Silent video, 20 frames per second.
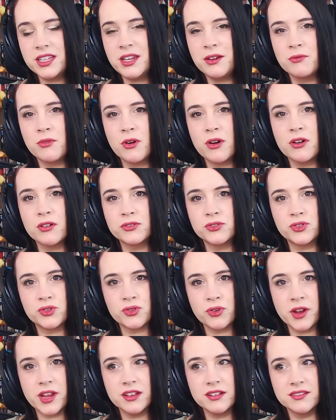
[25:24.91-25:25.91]
wrong
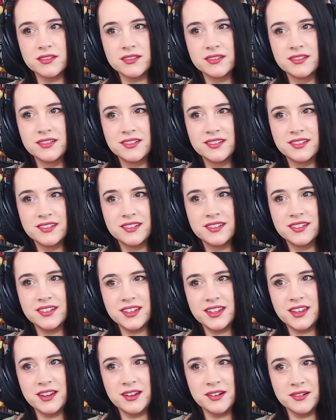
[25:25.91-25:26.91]
trail
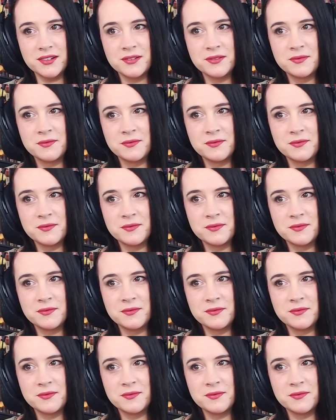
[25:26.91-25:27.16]
here.